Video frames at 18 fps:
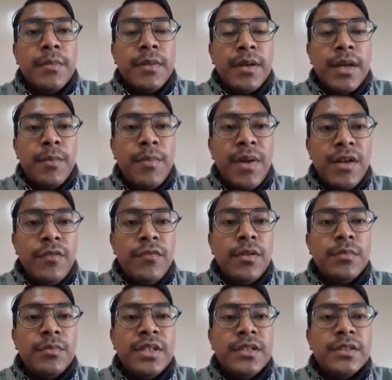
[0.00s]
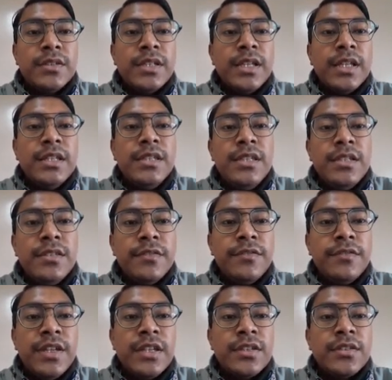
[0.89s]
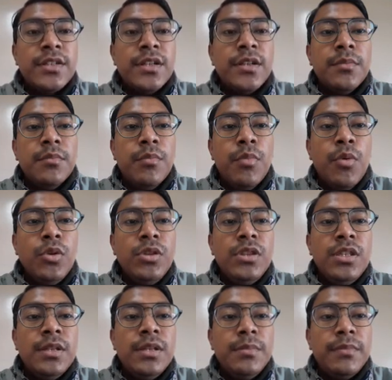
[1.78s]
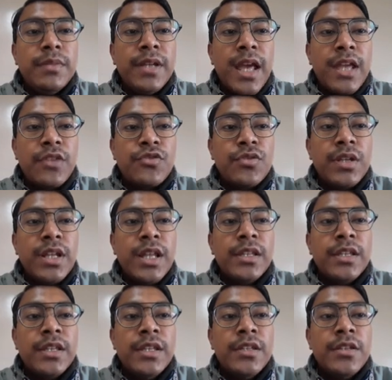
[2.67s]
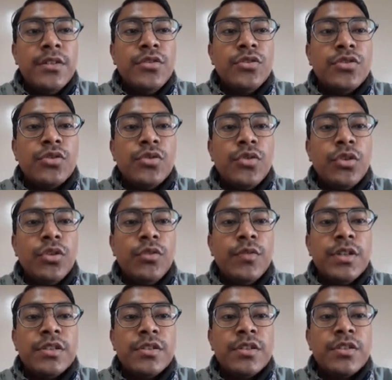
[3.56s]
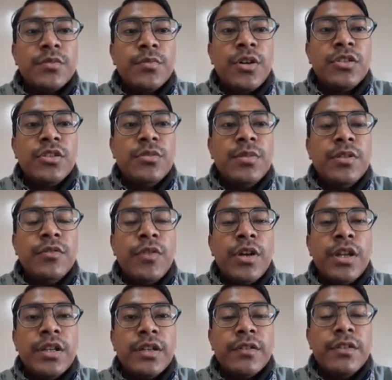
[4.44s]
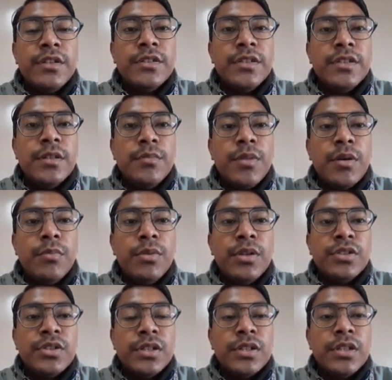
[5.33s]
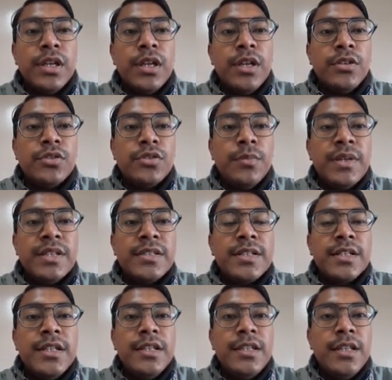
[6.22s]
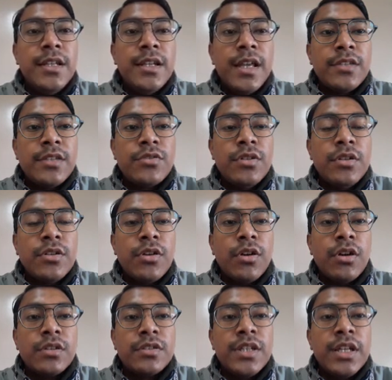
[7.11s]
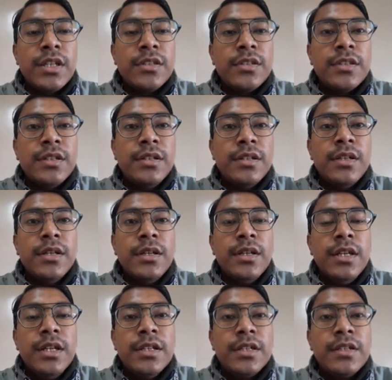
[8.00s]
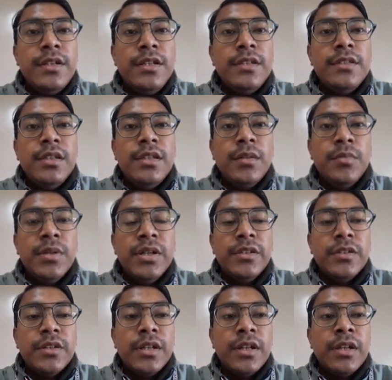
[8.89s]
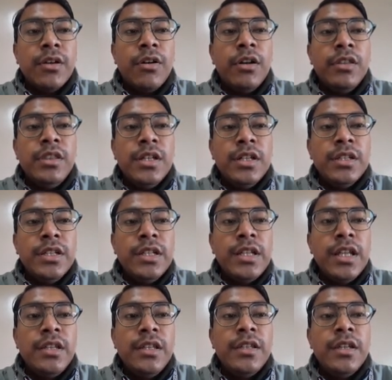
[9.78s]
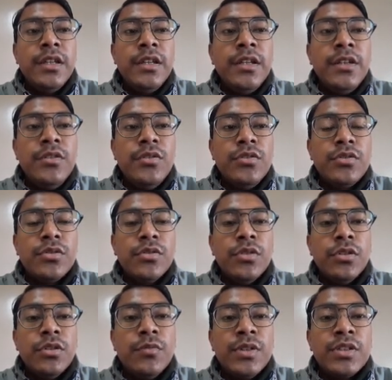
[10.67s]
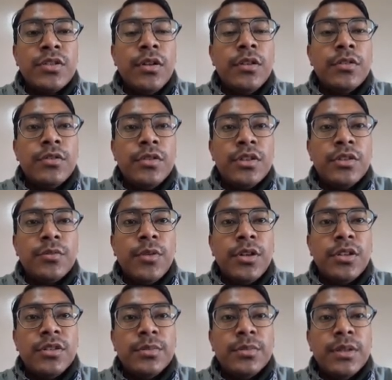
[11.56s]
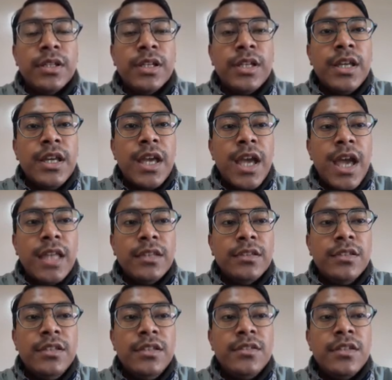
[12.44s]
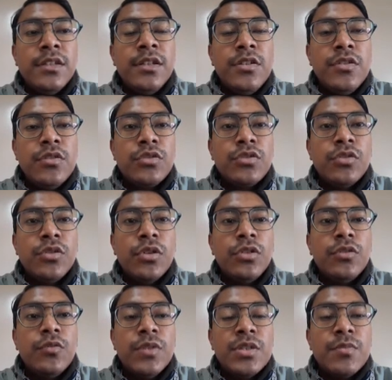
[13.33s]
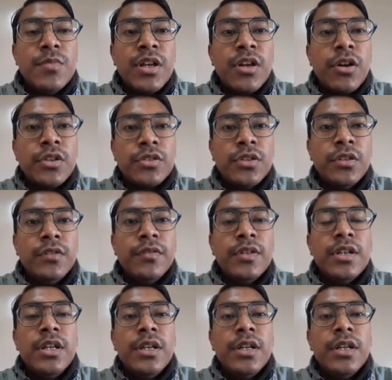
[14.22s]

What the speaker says: Apart from this, in this phase, both the natural and the induced growth was responsible for increasing the population. So basically the natural cause, that is the increase in the birth rate. On the other hand, the induced growth was also responsible. And this induced growth was because of